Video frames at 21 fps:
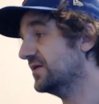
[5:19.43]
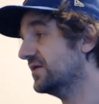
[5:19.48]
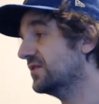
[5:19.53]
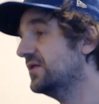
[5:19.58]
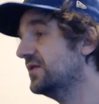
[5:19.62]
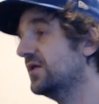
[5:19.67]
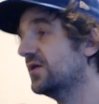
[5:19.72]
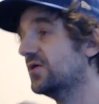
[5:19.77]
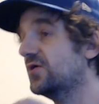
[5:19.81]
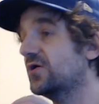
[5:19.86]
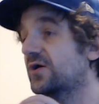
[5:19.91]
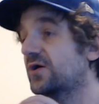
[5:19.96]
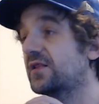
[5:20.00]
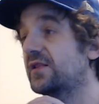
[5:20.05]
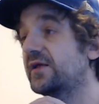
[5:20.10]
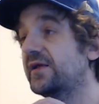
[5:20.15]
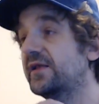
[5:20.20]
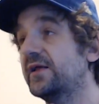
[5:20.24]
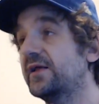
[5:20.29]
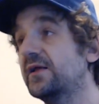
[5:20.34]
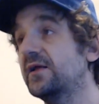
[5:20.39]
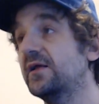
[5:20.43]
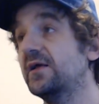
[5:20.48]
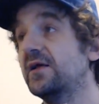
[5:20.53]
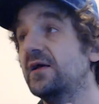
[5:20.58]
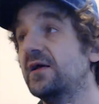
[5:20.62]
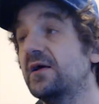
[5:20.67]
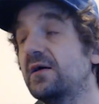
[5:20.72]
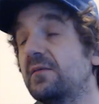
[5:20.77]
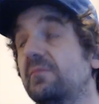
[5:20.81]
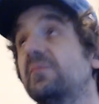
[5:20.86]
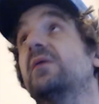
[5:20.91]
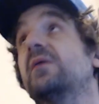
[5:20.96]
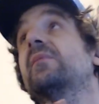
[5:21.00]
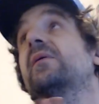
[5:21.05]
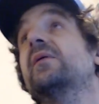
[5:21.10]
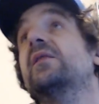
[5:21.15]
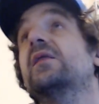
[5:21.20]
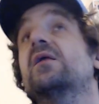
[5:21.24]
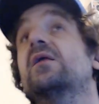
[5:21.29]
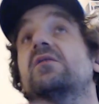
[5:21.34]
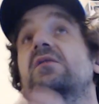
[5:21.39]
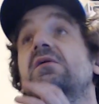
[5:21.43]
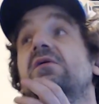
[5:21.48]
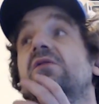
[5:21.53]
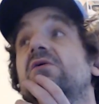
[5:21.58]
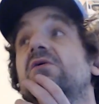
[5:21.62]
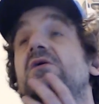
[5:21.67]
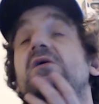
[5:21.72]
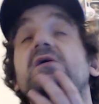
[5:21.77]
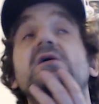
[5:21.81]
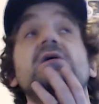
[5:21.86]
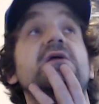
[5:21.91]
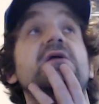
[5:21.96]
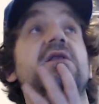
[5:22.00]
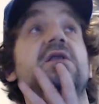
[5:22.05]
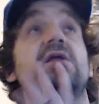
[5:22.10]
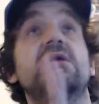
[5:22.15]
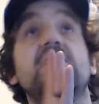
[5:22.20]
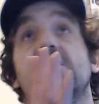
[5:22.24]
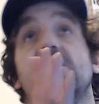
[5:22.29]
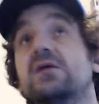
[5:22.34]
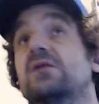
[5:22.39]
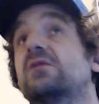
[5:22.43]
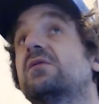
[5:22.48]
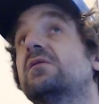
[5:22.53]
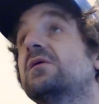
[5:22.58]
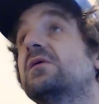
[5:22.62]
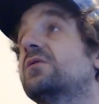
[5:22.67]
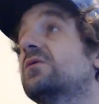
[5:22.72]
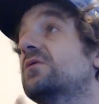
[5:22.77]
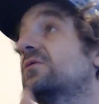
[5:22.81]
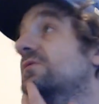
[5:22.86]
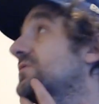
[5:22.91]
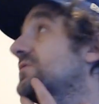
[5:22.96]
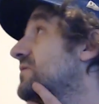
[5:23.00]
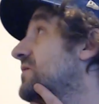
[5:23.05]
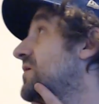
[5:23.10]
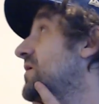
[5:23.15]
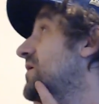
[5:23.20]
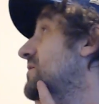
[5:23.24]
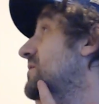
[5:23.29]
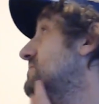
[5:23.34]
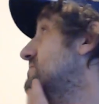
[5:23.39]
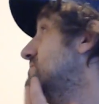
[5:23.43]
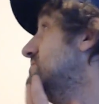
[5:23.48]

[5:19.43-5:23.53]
need a good cleaning, but my desk needs a good cleaning. This needs a, um,